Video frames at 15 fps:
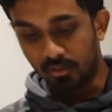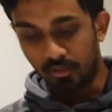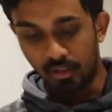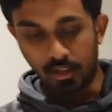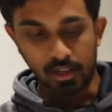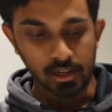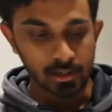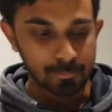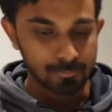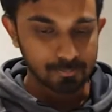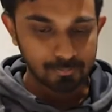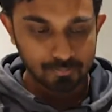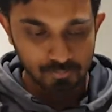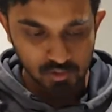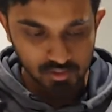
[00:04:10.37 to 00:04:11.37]
So
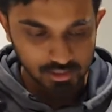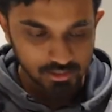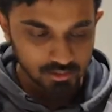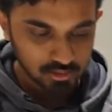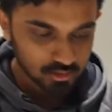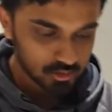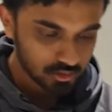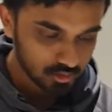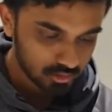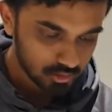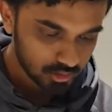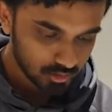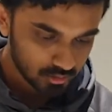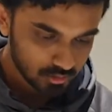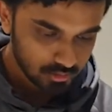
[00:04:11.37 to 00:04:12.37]
that's good.
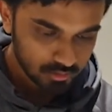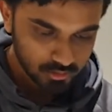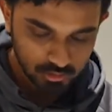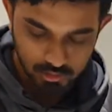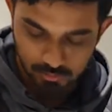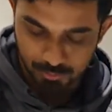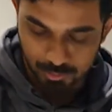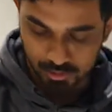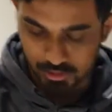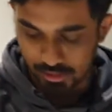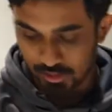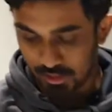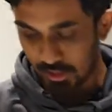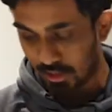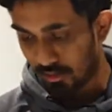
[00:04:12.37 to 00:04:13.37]
Let's put that
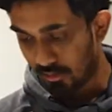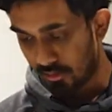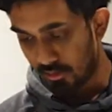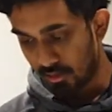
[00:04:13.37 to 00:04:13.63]
there.